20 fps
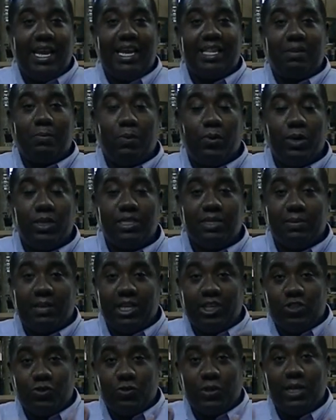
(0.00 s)
at the points of
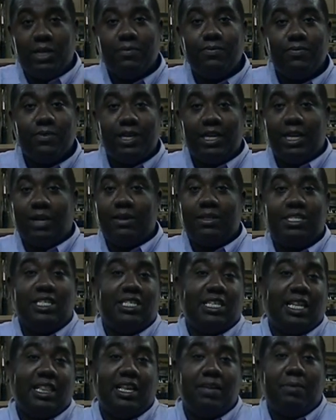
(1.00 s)
entry. You know,
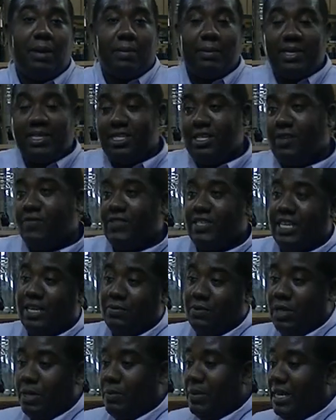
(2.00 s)
since I live by myself, it's
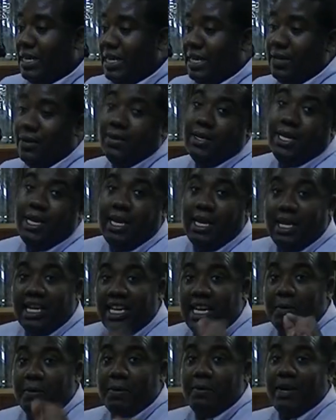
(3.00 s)
not really a big deal.
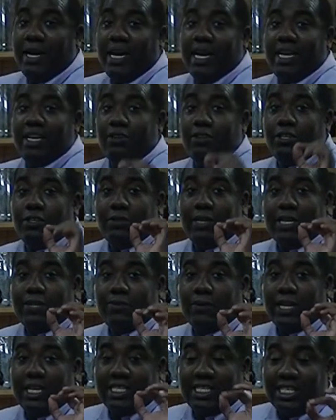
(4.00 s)
Keep in mind, you can do that
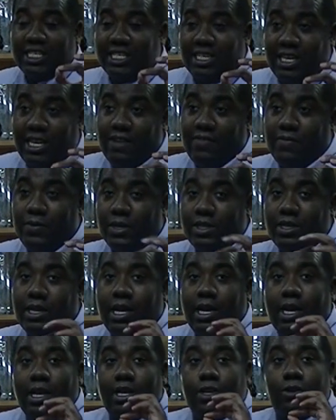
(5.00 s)
during SACF, but
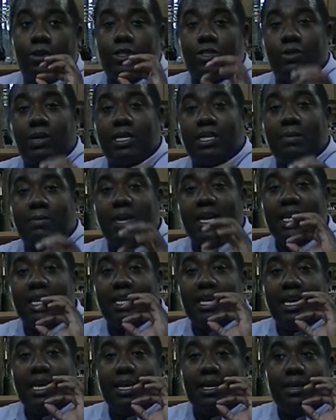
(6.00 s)
you also have to
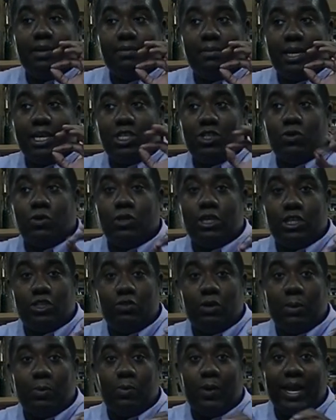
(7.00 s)
make sure
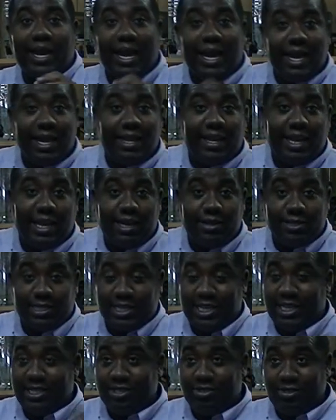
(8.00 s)
that you have a way out of the house
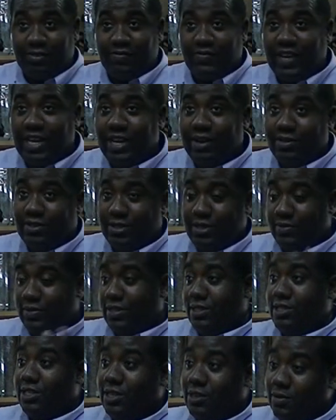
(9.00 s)
in case there's a fire or
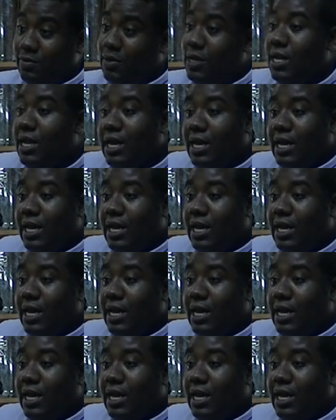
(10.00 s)
something. So,